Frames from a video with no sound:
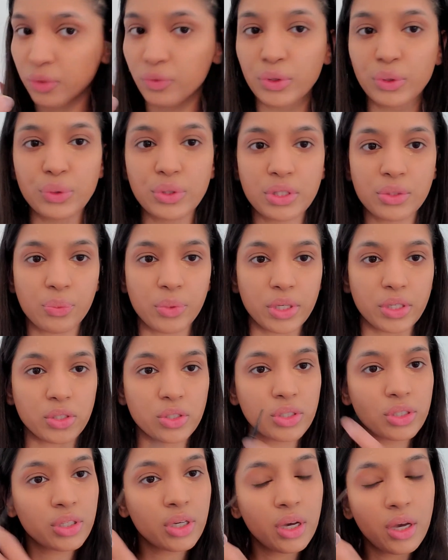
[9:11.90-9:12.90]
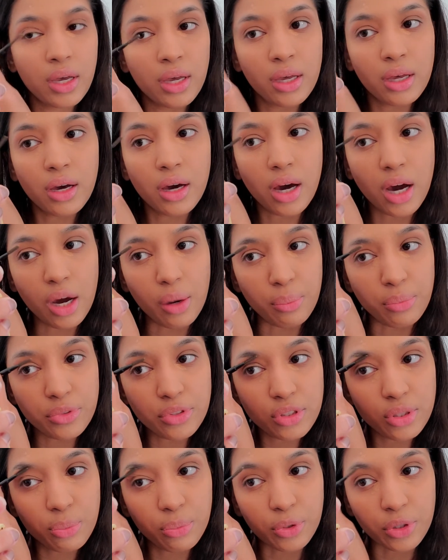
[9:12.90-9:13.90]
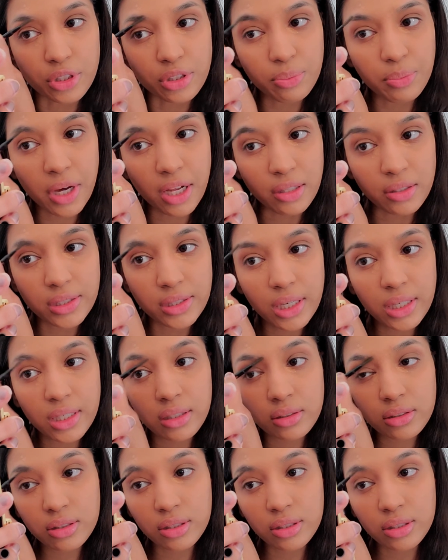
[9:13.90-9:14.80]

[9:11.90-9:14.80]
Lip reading: Roots, which supports Palestine.